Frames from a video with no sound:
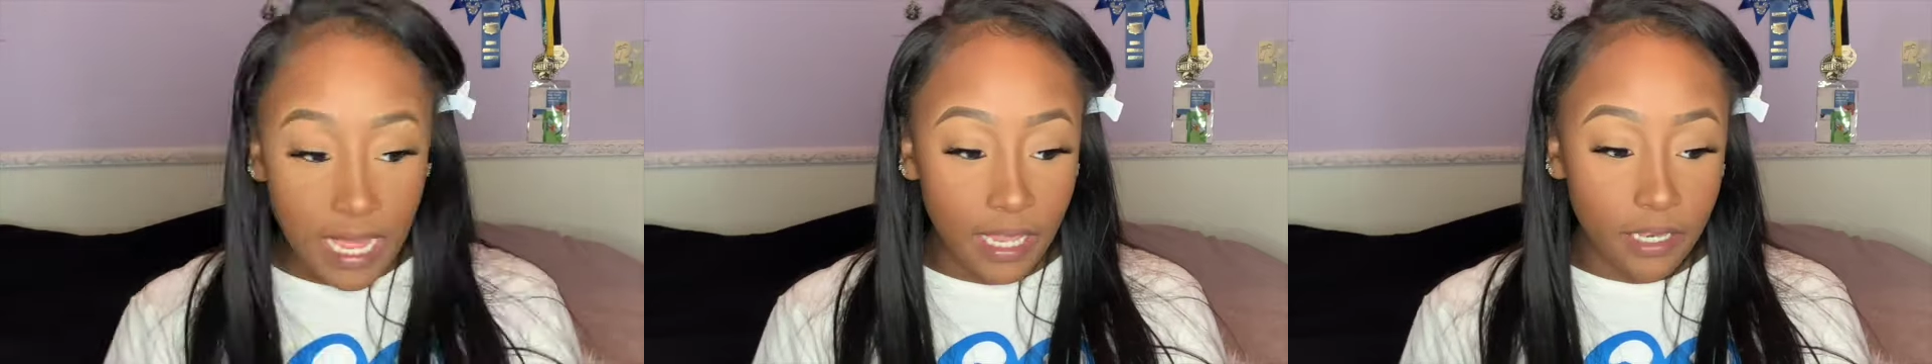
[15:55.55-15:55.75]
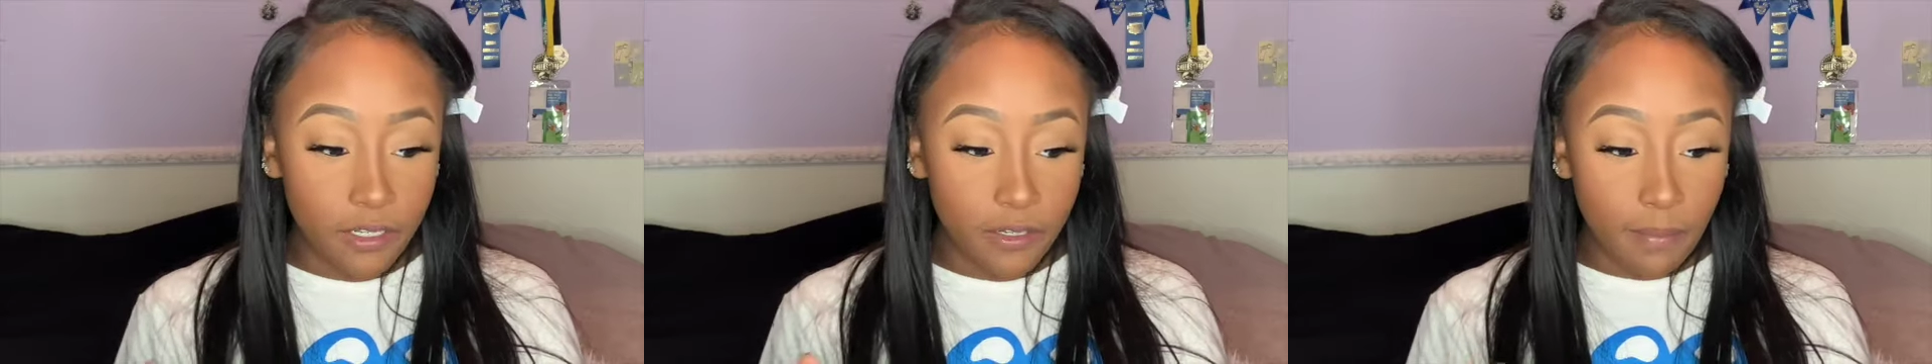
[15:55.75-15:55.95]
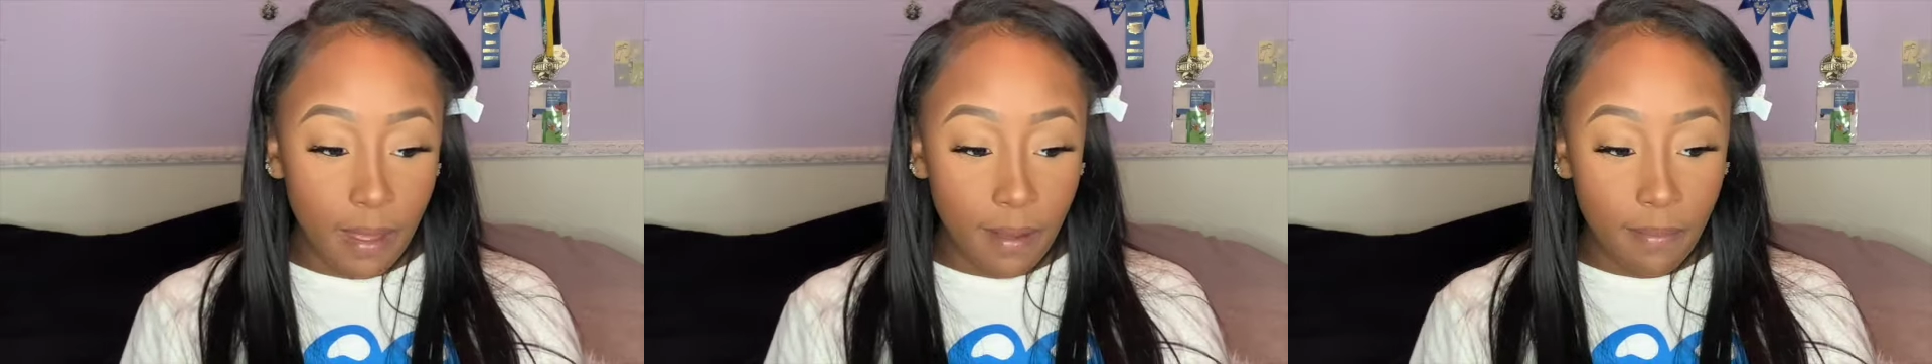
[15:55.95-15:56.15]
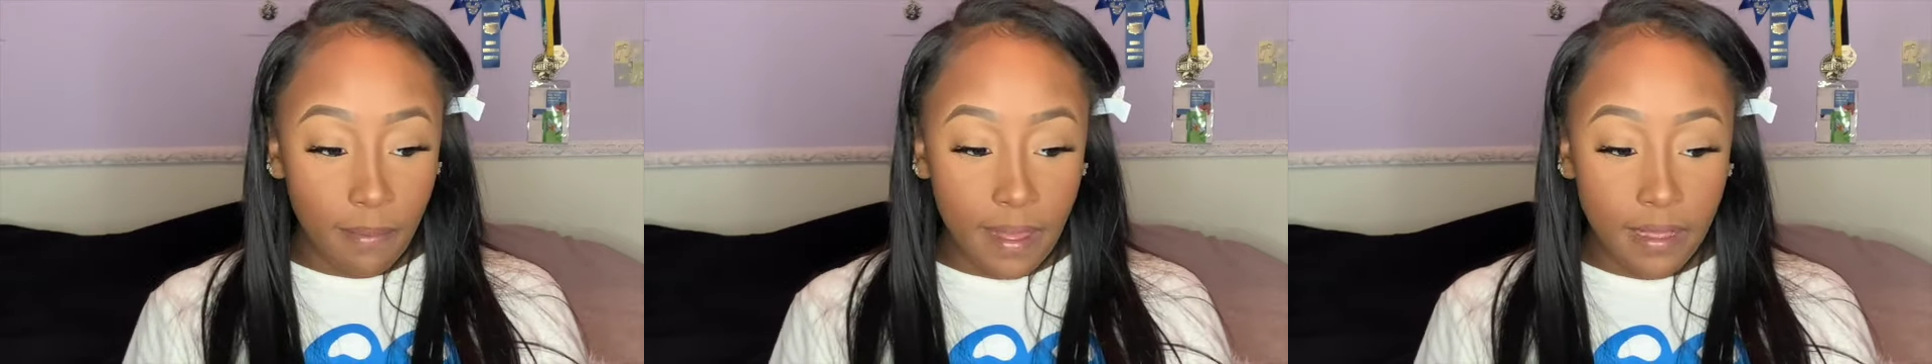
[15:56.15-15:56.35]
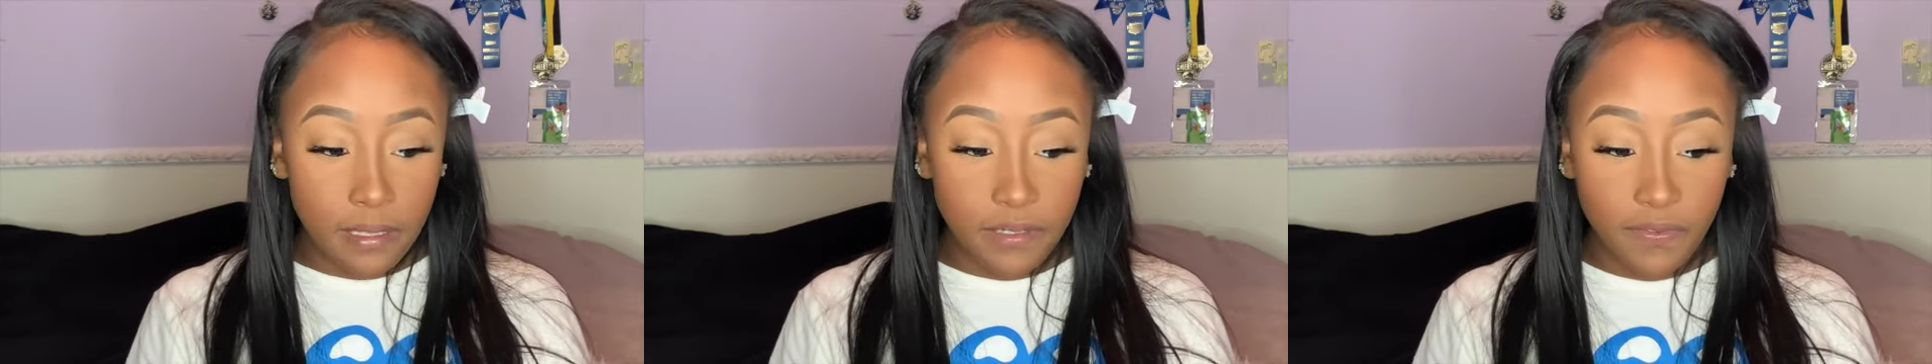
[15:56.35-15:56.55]
I do my
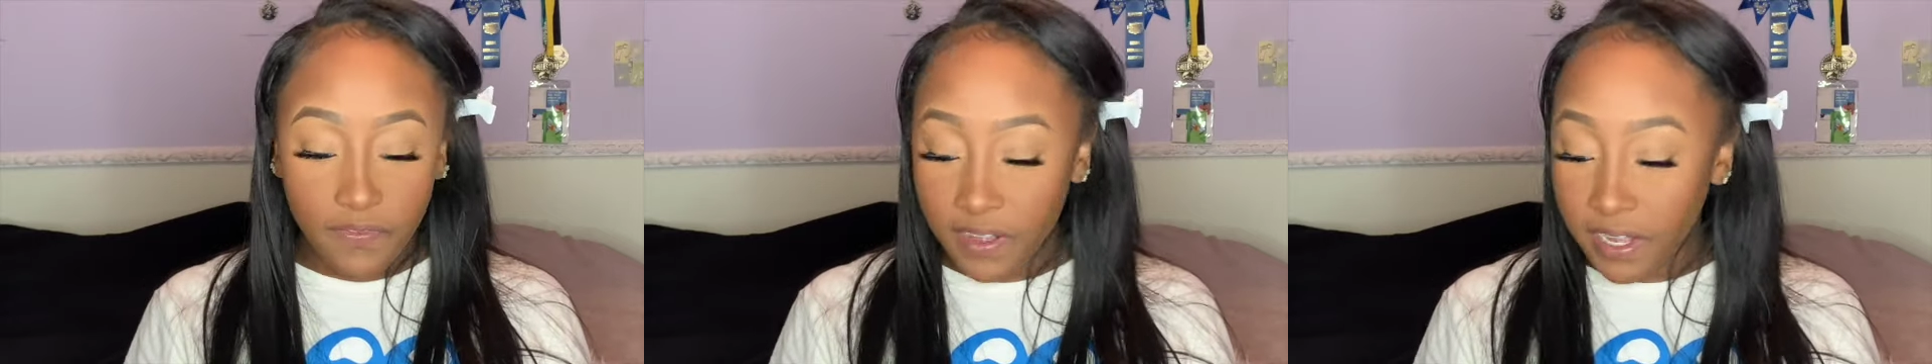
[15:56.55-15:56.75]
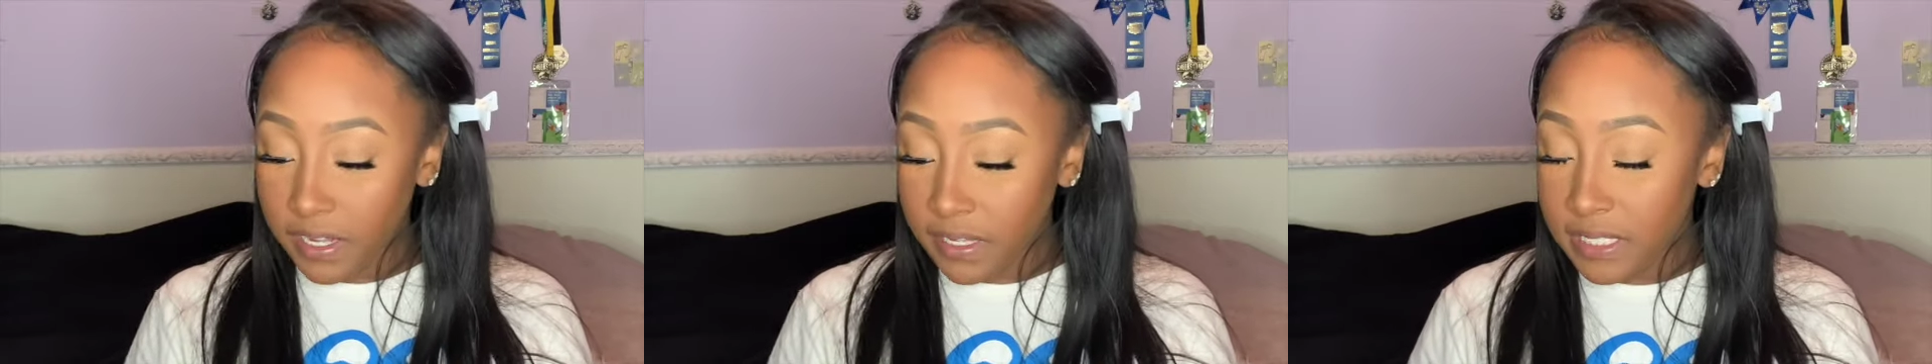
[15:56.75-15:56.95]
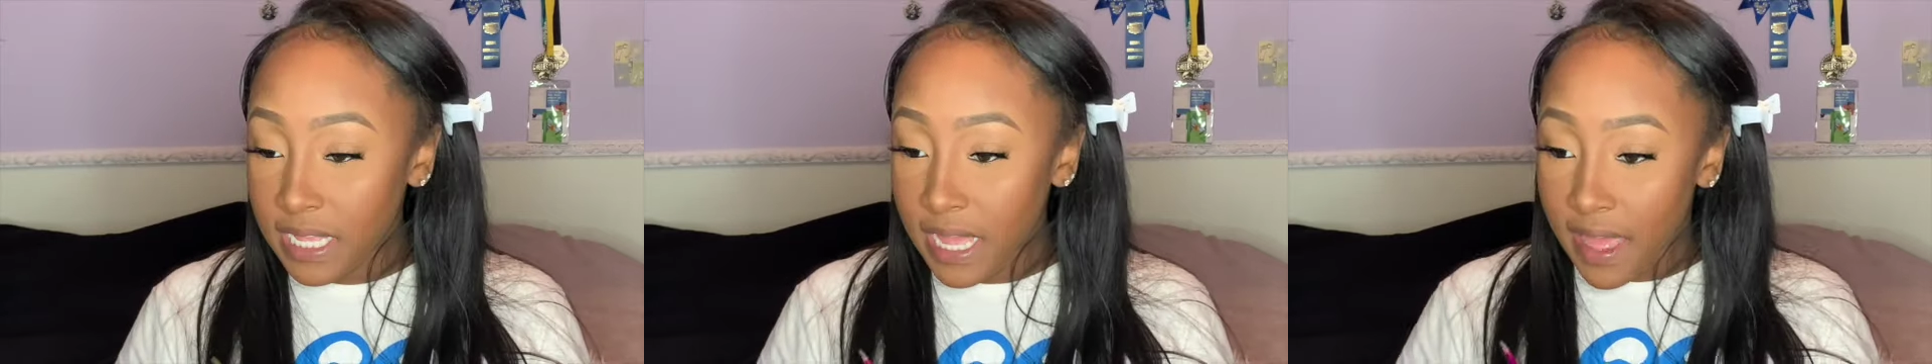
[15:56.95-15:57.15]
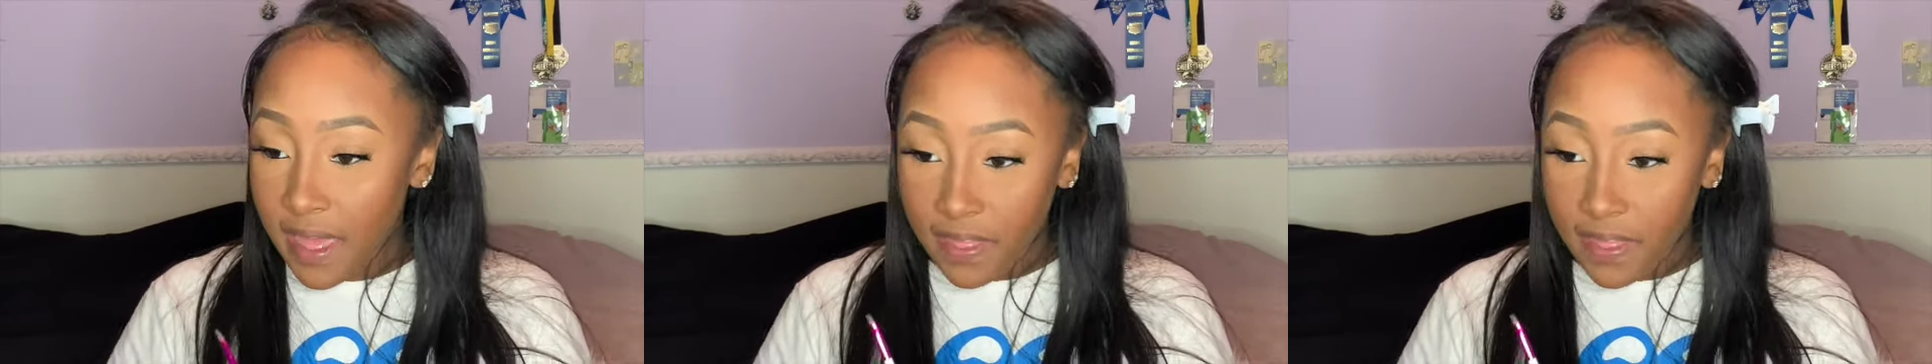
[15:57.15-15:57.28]
brows first,